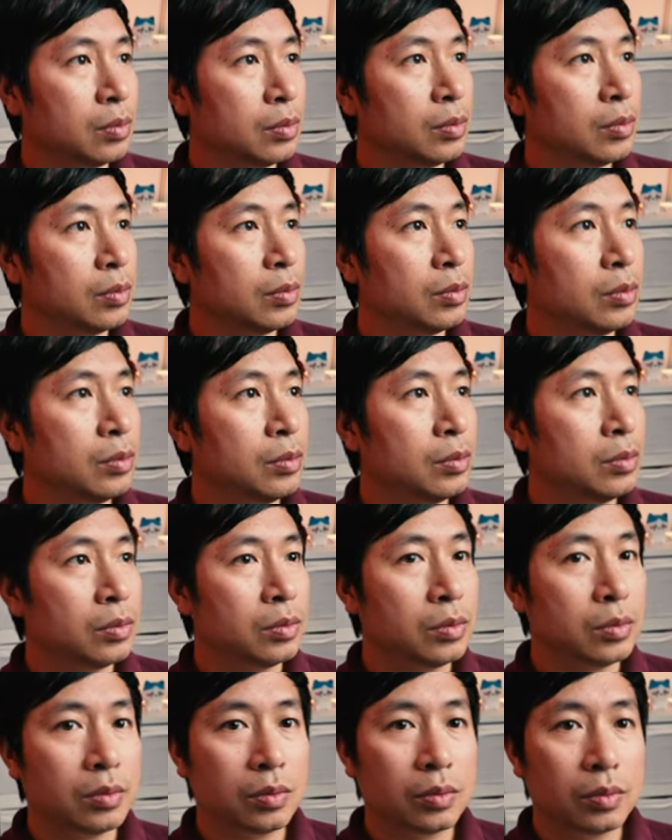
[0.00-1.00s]

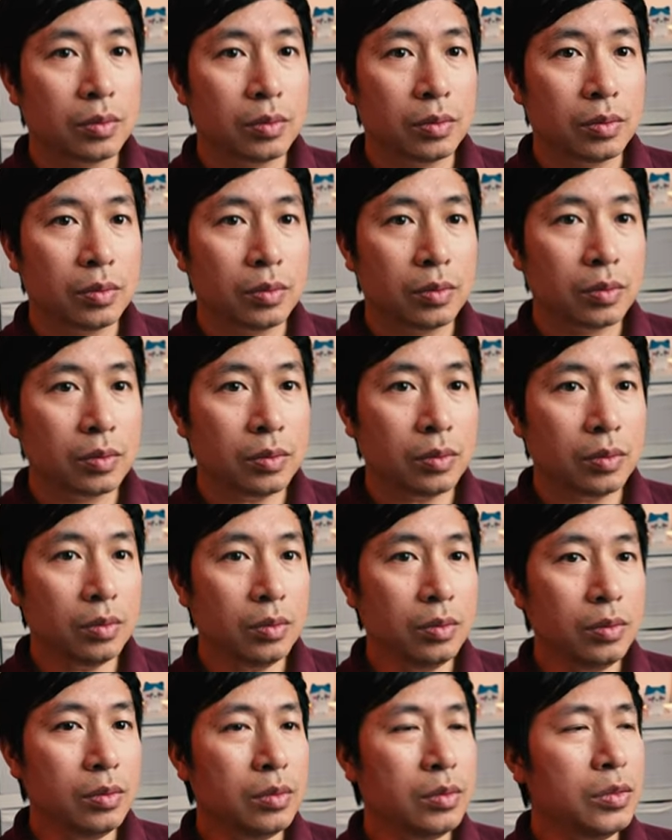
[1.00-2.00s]

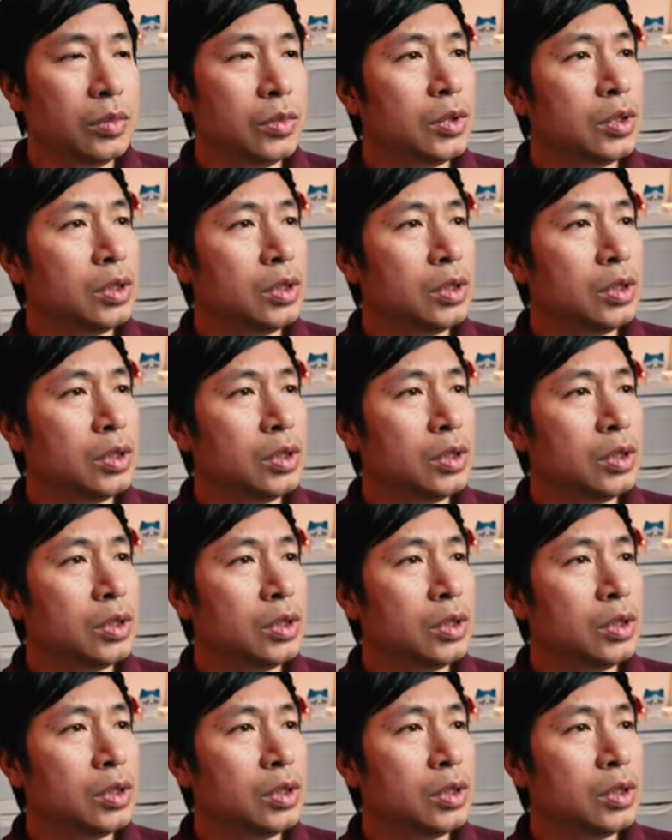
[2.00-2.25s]
(no one is talking)